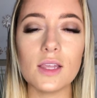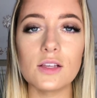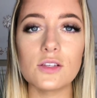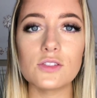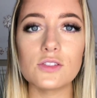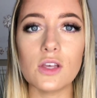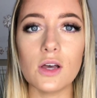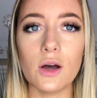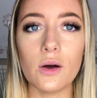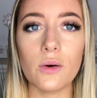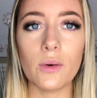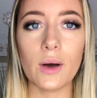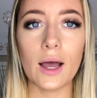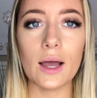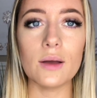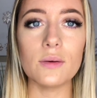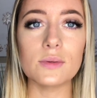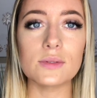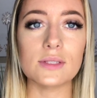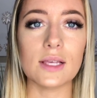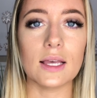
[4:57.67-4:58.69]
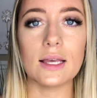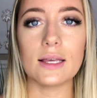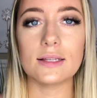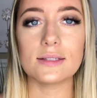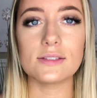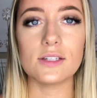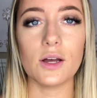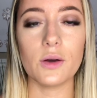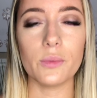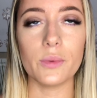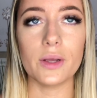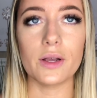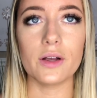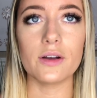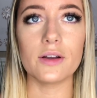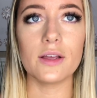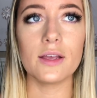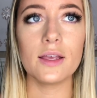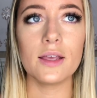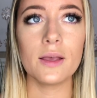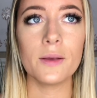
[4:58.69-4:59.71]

So I was like, it's not weird.